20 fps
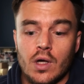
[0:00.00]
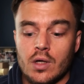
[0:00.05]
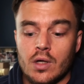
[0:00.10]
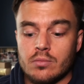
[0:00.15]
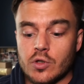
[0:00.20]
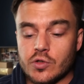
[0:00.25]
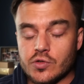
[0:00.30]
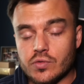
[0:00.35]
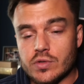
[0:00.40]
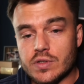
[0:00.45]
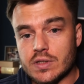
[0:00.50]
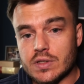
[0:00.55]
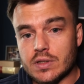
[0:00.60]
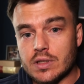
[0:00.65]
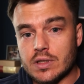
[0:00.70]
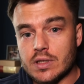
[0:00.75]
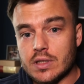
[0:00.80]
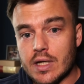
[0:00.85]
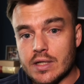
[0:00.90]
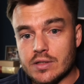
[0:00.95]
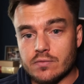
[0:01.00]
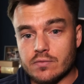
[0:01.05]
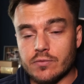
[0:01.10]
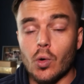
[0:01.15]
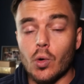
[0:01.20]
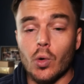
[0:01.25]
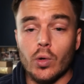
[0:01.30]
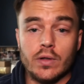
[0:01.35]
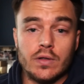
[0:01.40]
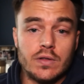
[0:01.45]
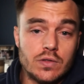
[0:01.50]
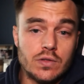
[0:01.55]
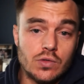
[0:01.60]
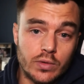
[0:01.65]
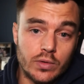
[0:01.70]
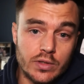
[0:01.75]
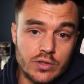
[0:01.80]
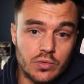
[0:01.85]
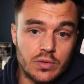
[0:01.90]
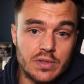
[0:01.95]
Most recently, as of recording this,
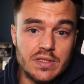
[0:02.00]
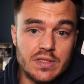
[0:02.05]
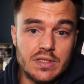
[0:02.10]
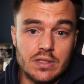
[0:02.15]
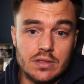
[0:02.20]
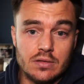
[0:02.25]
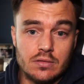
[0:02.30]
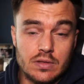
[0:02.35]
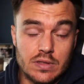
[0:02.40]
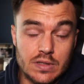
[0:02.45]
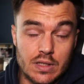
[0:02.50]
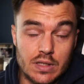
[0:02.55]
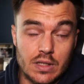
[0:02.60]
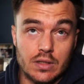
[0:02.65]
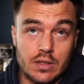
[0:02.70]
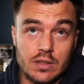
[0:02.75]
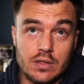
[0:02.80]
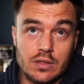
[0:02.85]
2026.